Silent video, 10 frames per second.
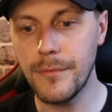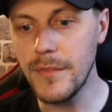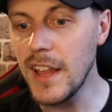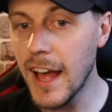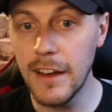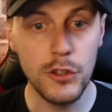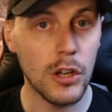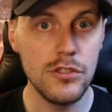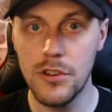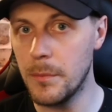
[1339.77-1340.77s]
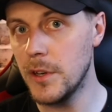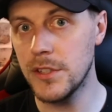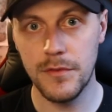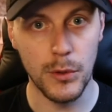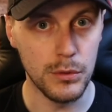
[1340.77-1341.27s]
I've done numerous
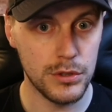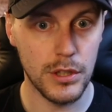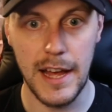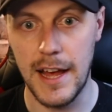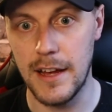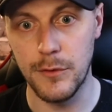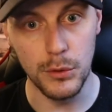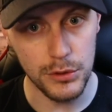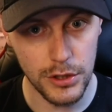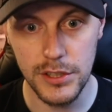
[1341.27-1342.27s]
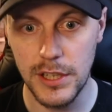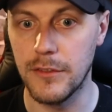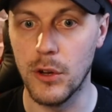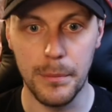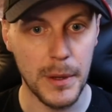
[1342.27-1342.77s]
photo shoots. I've
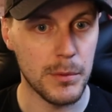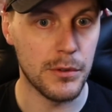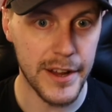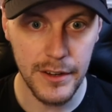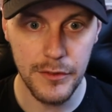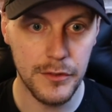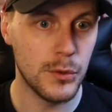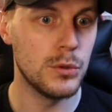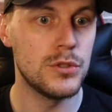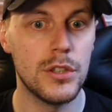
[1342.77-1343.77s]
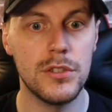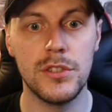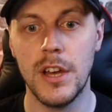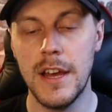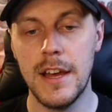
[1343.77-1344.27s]
got people ready for photo shoots.
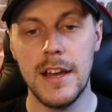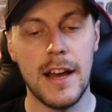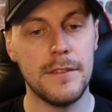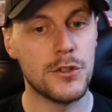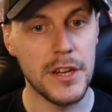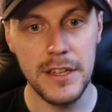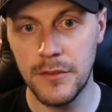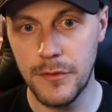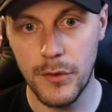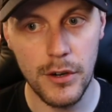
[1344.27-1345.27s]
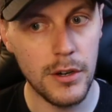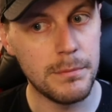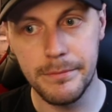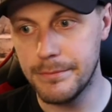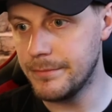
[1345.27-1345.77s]
I've trained for
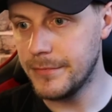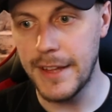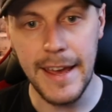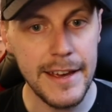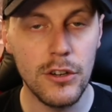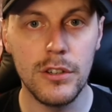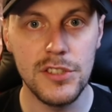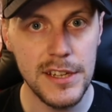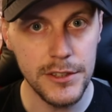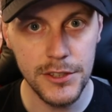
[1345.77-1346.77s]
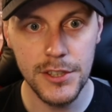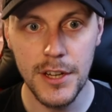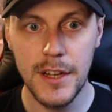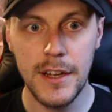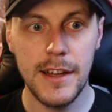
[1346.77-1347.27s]
10 odd years,
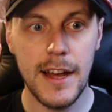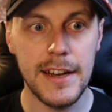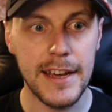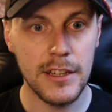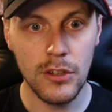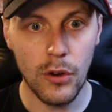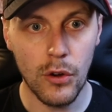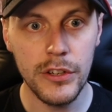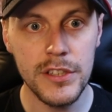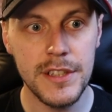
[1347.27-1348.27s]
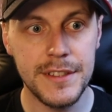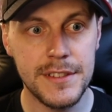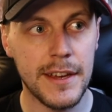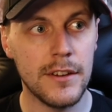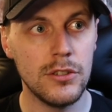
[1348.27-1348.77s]
and I can honestly
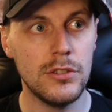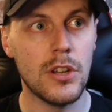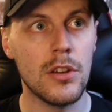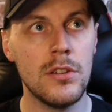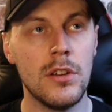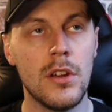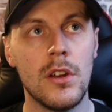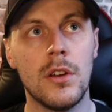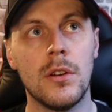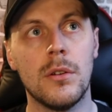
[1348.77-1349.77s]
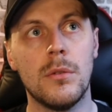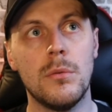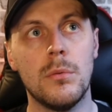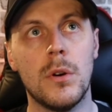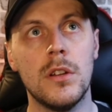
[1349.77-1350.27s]
tell you now,
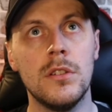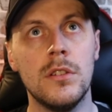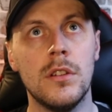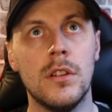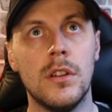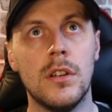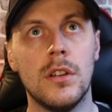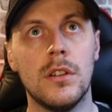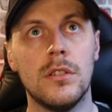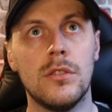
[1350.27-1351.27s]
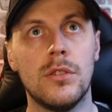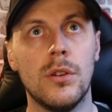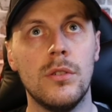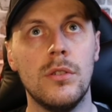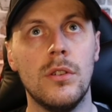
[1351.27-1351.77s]
1,
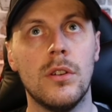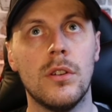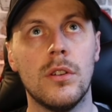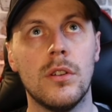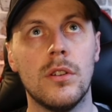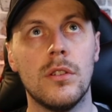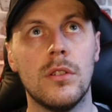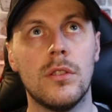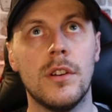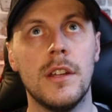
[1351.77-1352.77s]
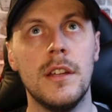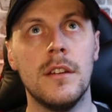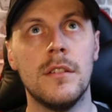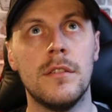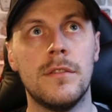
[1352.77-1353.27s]
2, 3,
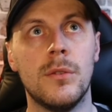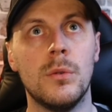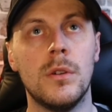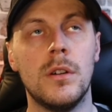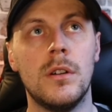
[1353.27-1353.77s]
4,